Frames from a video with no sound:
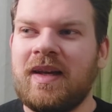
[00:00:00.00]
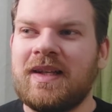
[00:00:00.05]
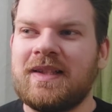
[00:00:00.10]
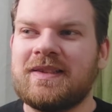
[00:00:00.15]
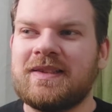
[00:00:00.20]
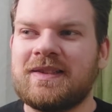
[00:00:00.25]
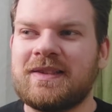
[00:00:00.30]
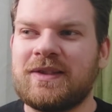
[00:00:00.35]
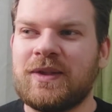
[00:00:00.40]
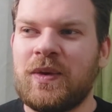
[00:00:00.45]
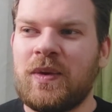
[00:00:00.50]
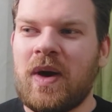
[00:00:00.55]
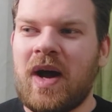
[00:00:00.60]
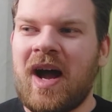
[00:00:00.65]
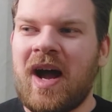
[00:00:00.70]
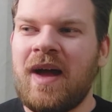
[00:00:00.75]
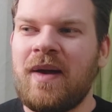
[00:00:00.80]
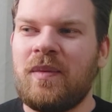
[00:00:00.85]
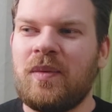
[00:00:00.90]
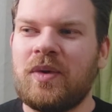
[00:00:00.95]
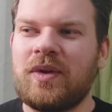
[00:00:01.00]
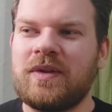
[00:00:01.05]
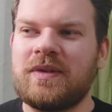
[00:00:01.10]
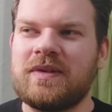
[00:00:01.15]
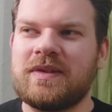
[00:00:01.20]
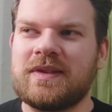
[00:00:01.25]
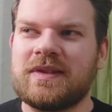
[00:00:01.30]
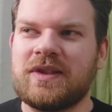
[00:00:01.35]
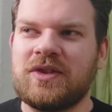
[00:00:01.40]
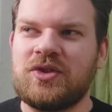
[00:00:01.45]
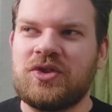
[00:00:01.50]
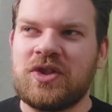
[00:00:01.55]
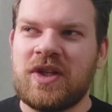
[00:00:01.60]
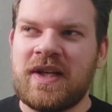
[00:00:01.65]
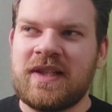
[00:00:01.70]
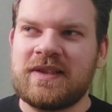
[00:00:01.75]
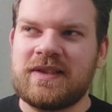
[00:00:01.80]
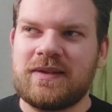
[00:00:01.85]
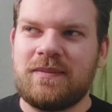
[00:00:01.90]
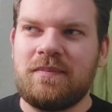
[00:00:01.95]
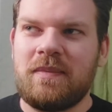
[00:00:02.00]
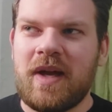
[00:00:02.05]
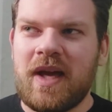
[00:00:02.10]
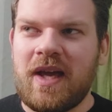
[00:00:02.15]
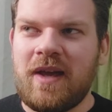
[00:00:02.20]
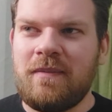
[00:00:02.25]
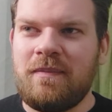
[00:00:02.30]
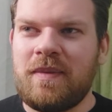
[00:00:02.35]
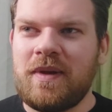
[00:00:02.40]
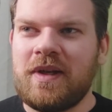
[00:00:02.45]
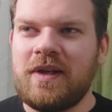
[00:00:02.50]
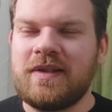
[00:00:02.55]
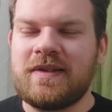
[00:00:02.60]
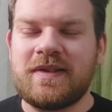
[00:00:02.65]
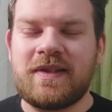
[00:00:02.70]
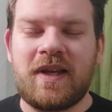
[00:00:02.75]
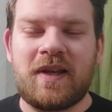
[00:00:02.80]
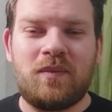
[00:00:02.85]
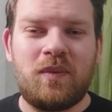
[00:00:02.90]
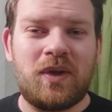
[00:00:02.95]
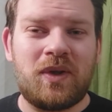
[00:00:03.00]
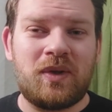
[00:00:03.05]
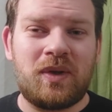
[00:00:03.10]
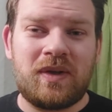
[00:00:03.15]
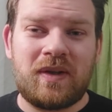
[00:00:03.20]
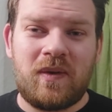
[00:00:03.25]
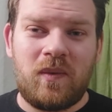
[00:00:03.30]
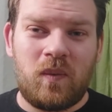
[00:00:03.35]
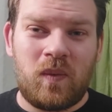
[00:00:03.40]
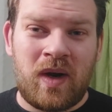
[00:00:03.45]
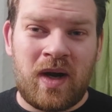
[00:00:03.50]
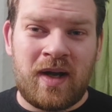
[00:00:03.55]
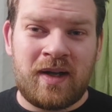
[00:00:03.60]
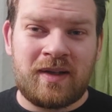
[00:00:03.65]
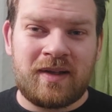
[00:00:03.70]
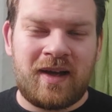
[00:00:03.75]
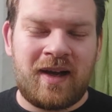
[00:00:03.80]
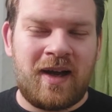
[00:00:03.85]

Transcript: So I would suggest maybe stick with only one.